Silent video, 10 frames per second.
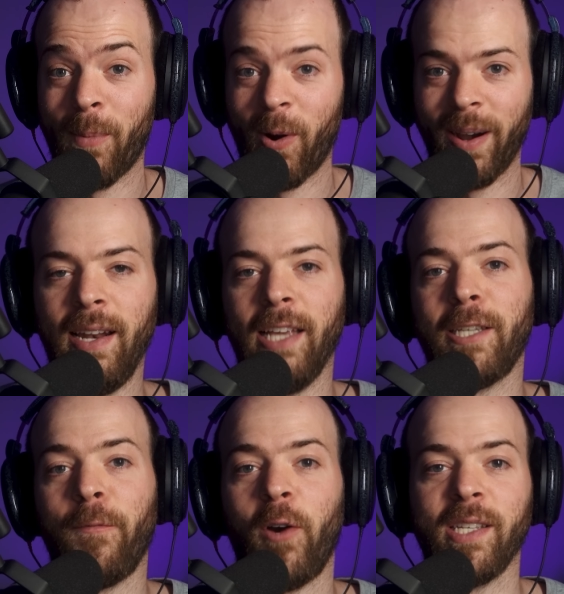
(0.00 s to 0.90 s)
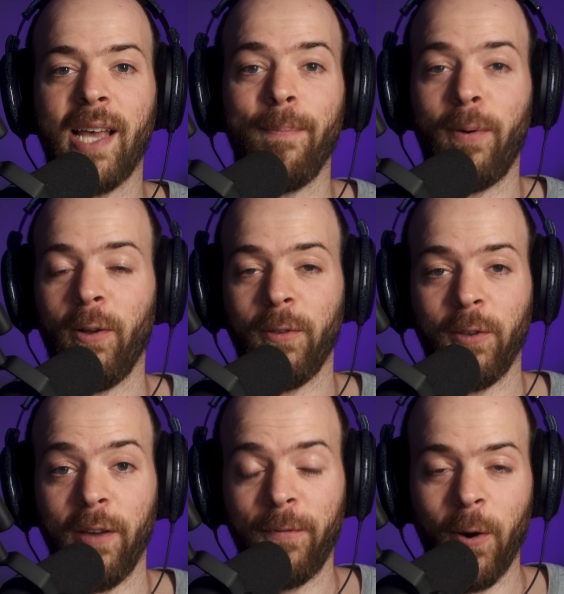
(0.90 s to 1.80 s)
more. Listen, for example,
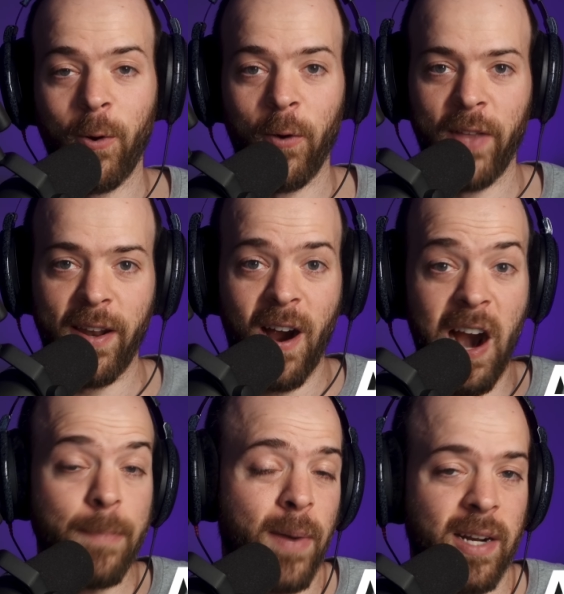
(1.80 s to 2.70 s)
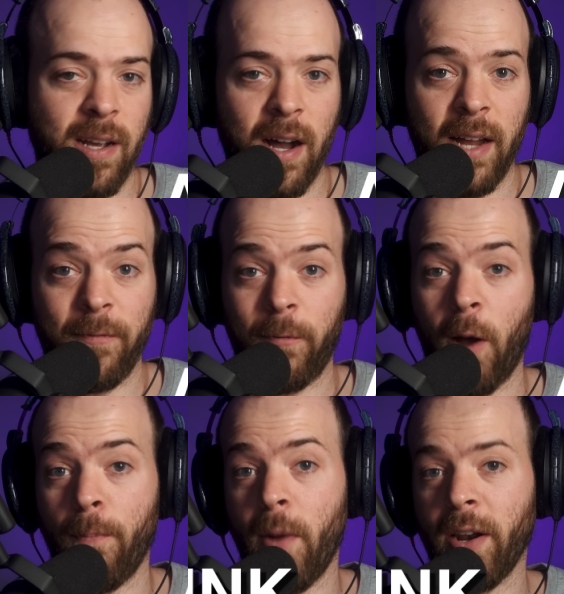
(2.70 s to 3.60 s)
to the vocal that ARTBAT got
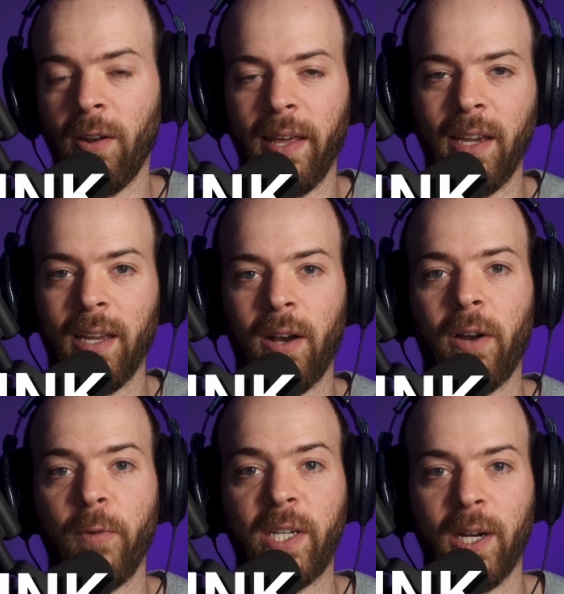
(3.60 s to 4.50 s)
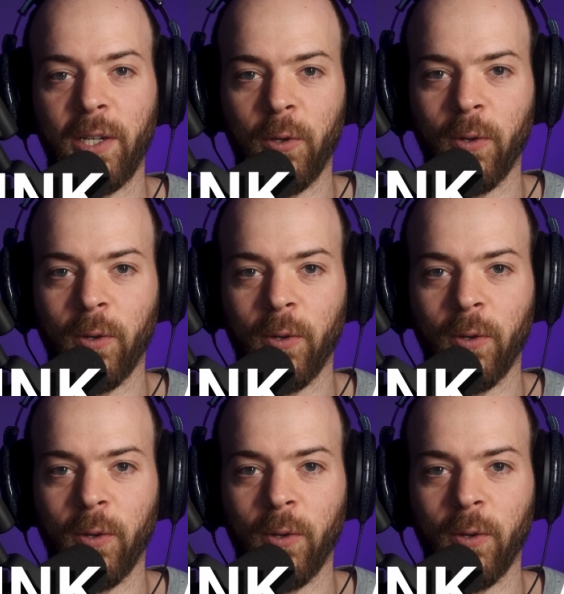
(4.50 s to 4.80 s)
from Monolink on Return to